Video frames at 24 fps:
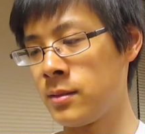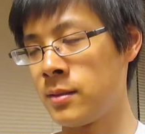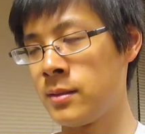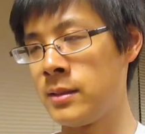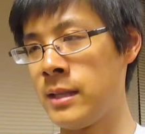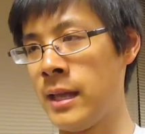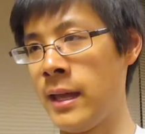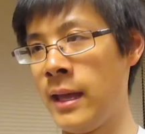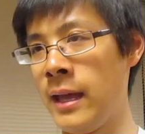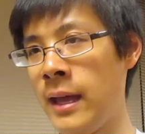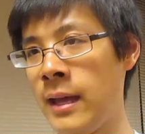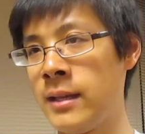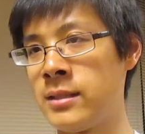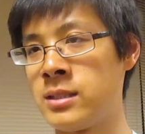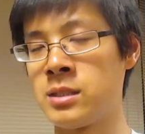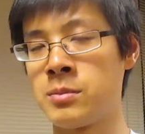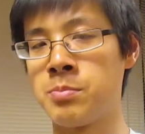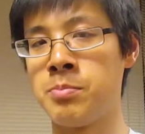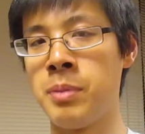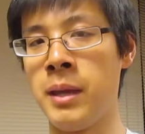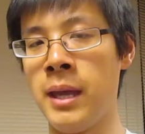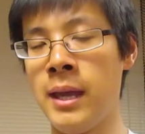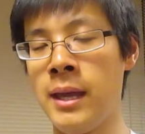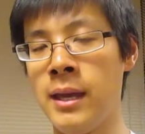that has
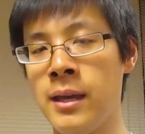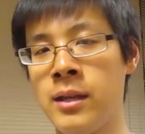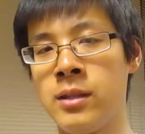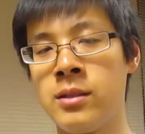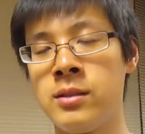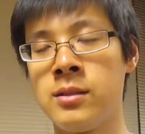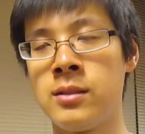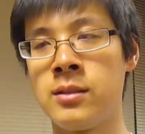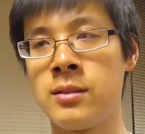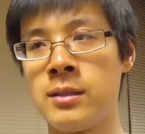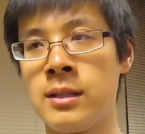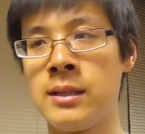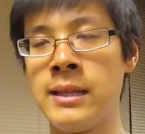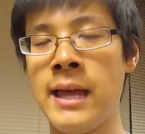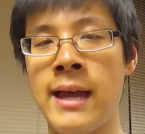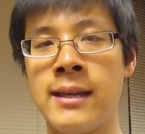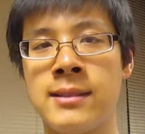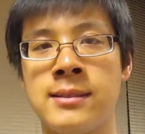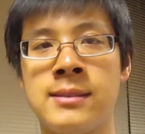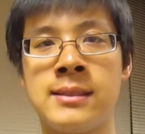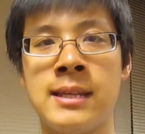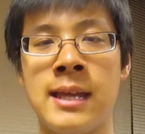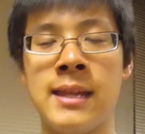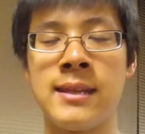spanned the
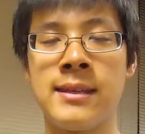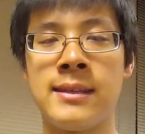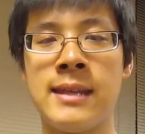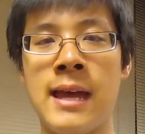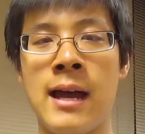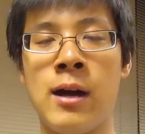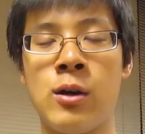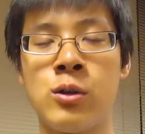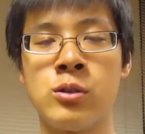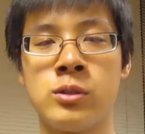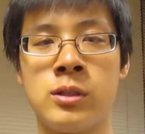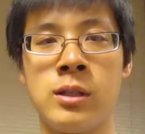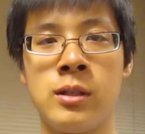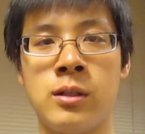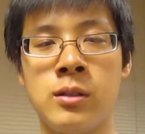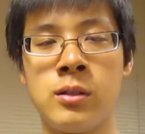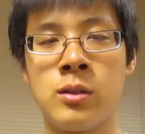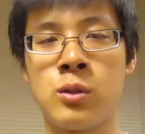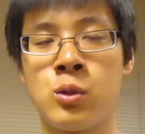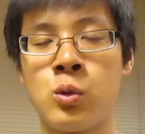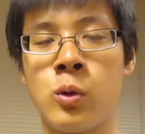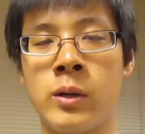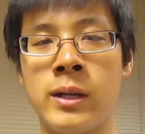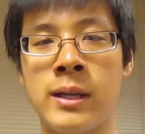last
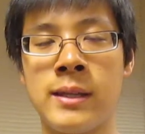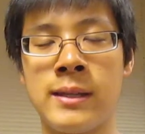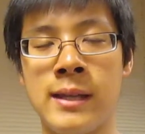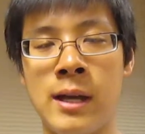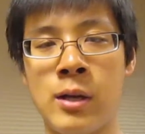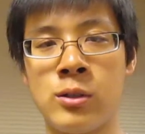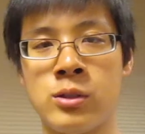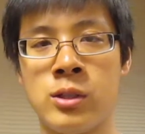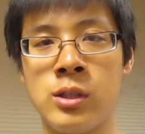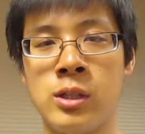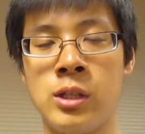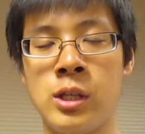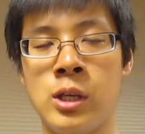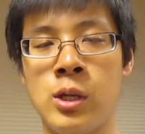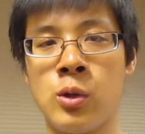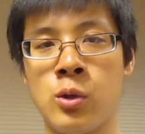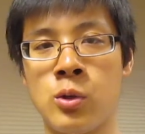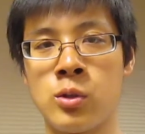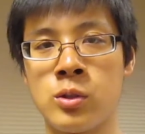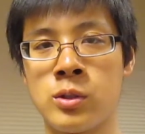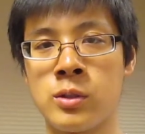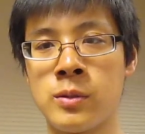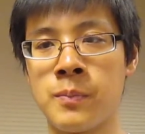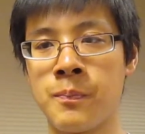10,000, 20,000
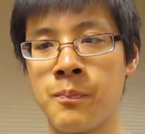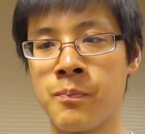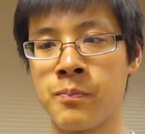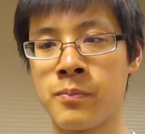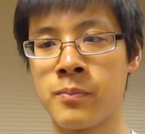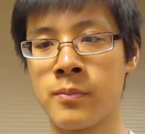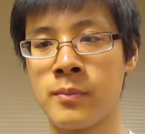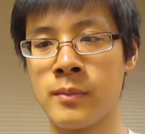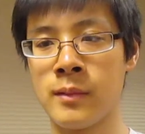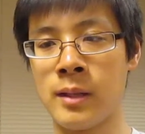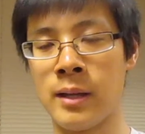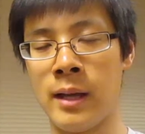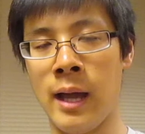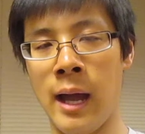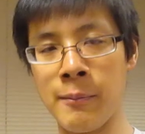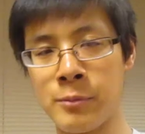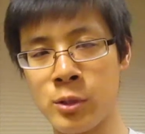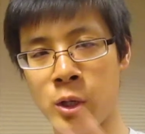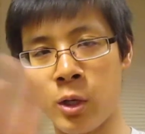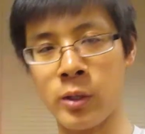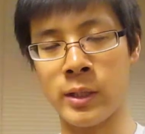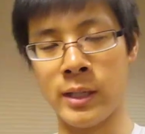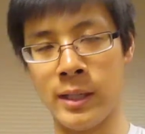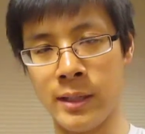years. I'm
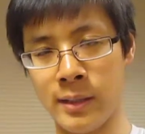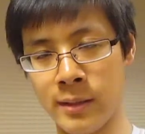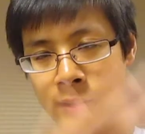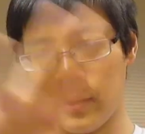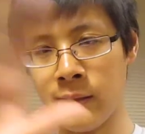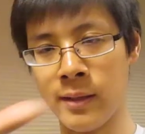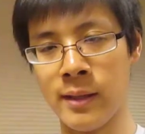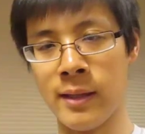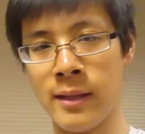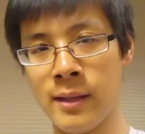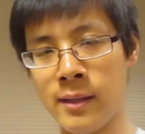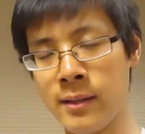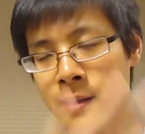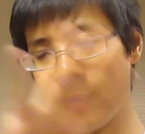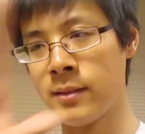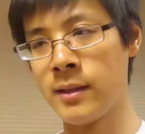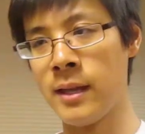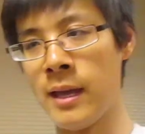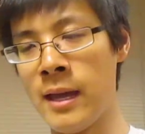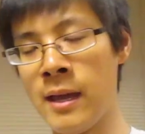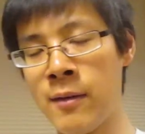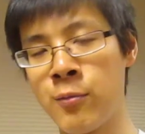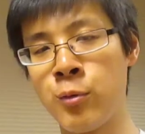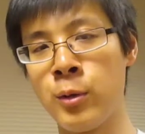talking
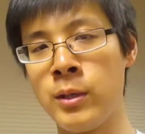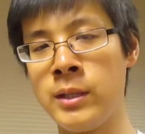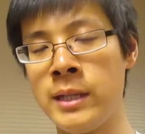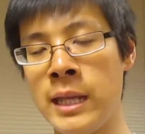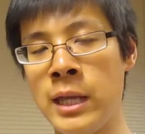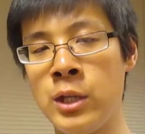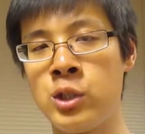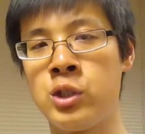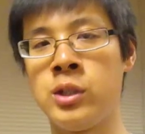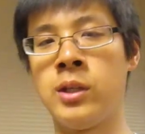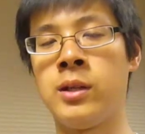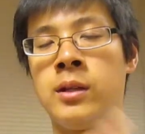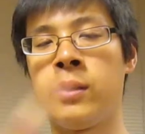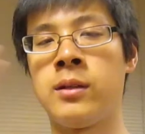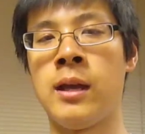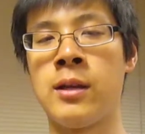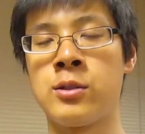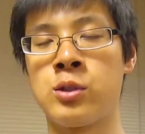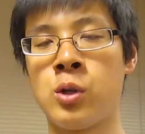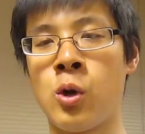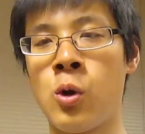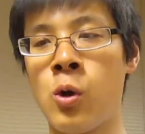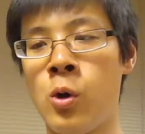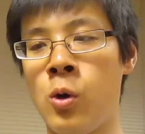every nation
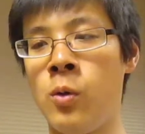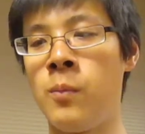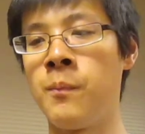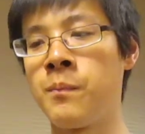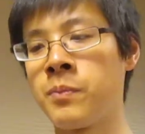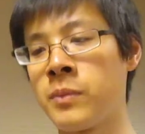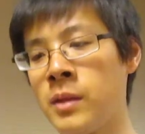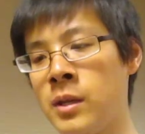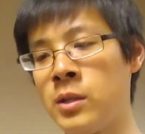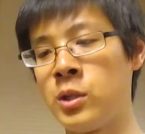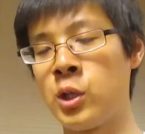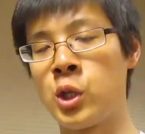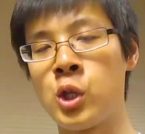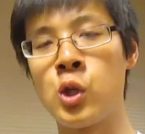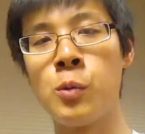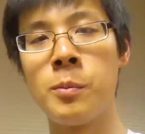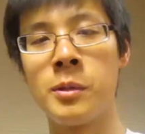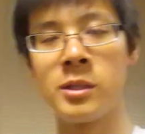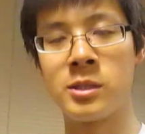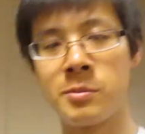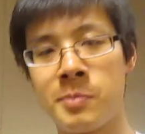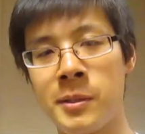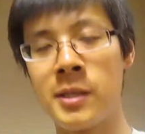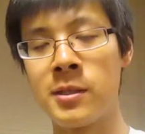as a whole, the
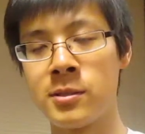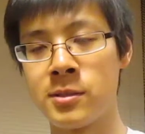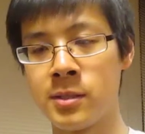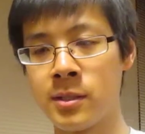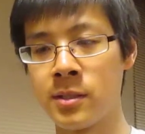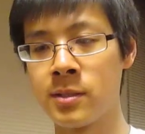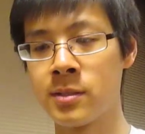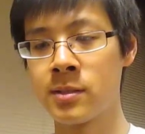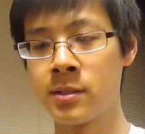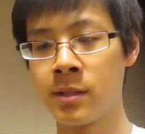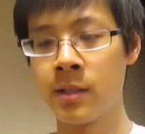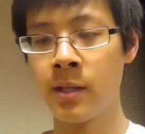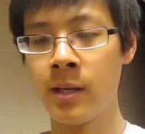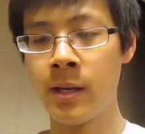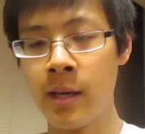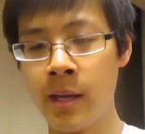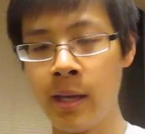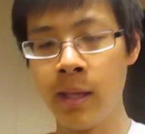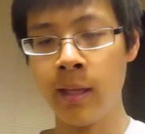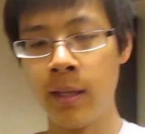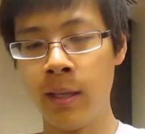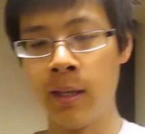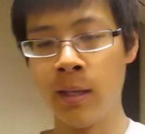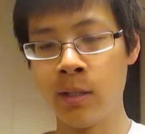human species.
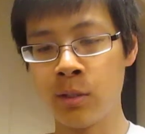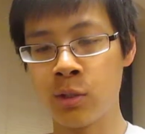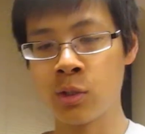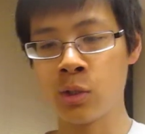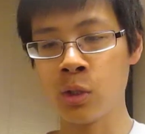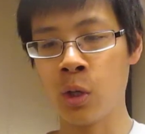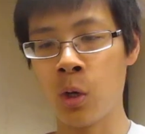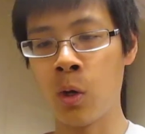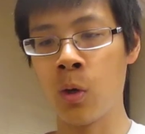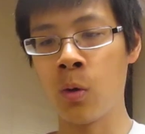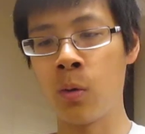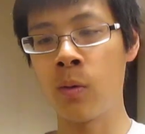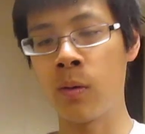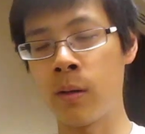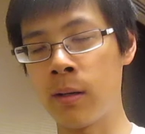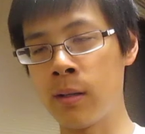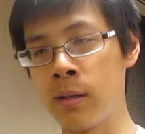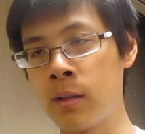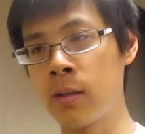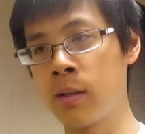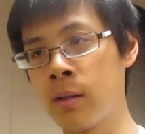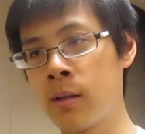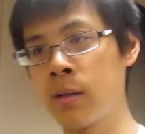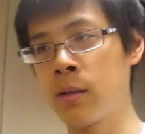And so,
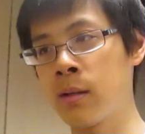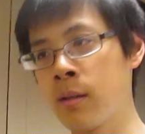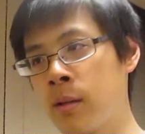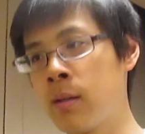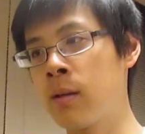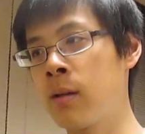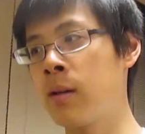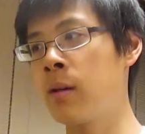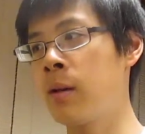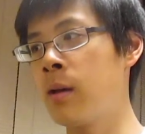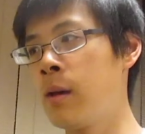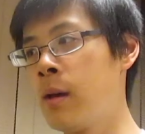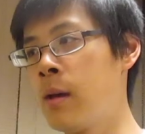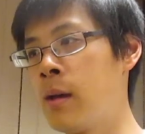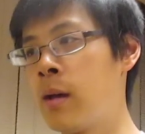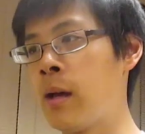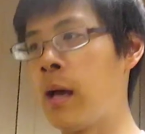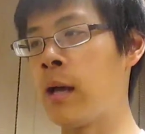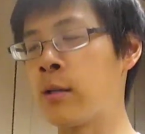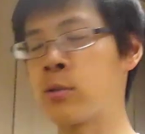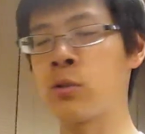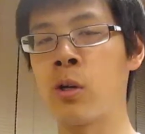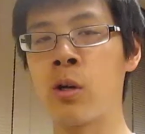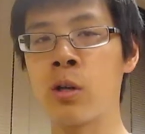
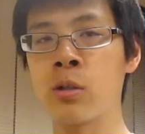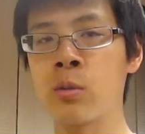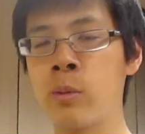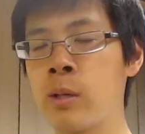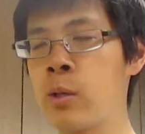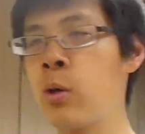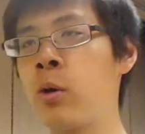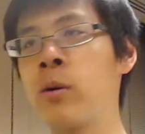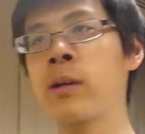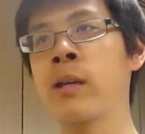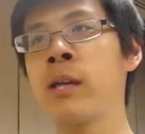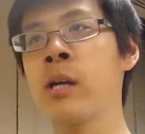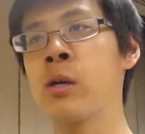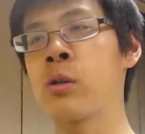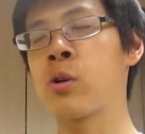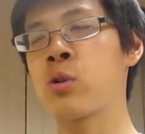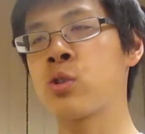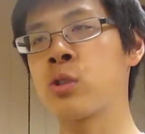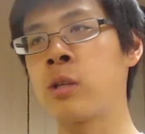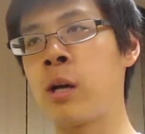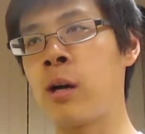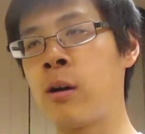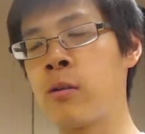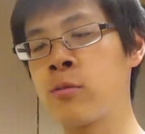as long as we don't kill
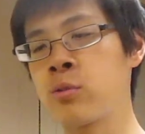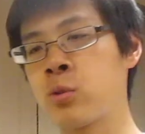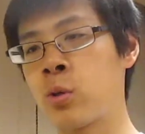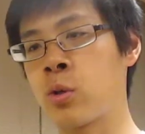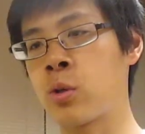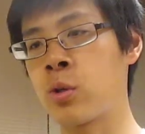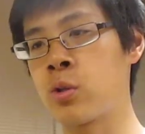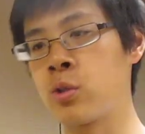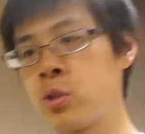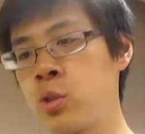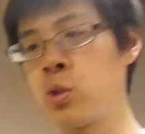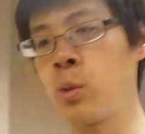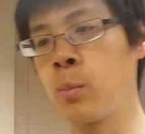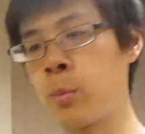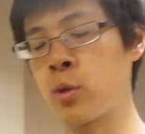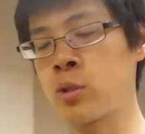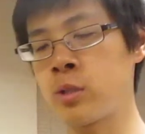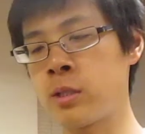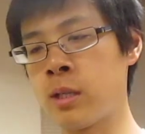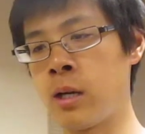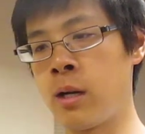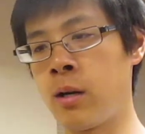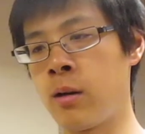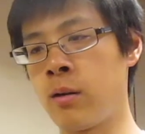ourselves or consume
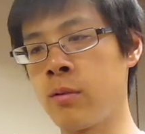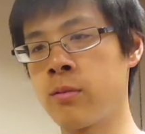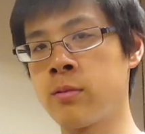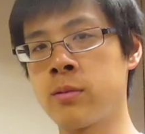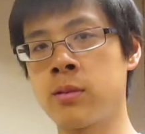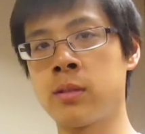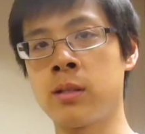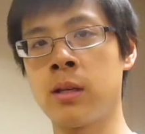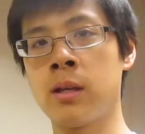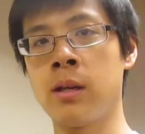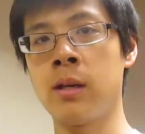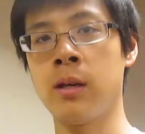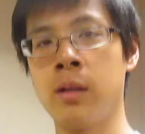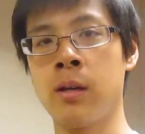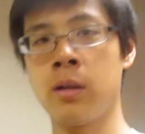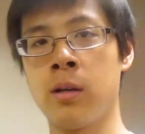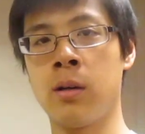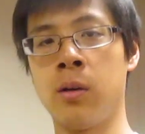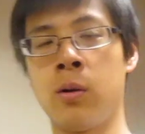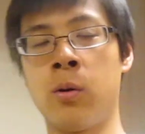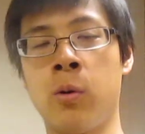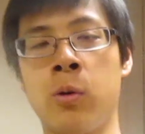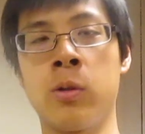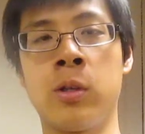ourselves
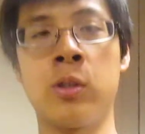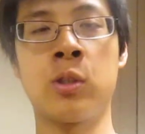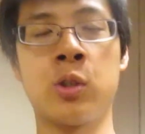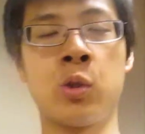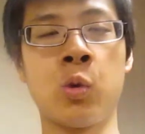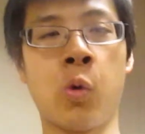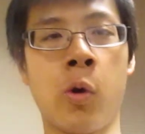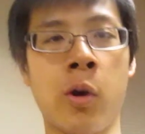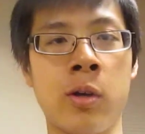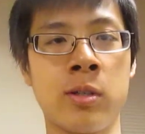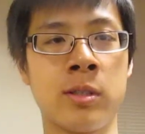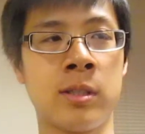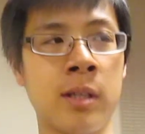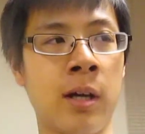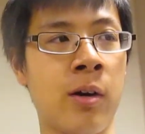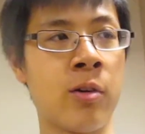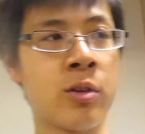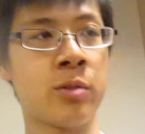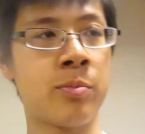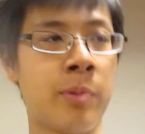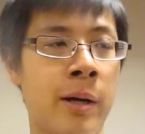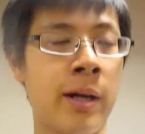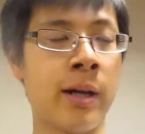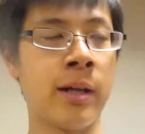or destroy
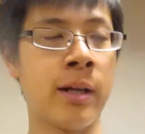ourselves by,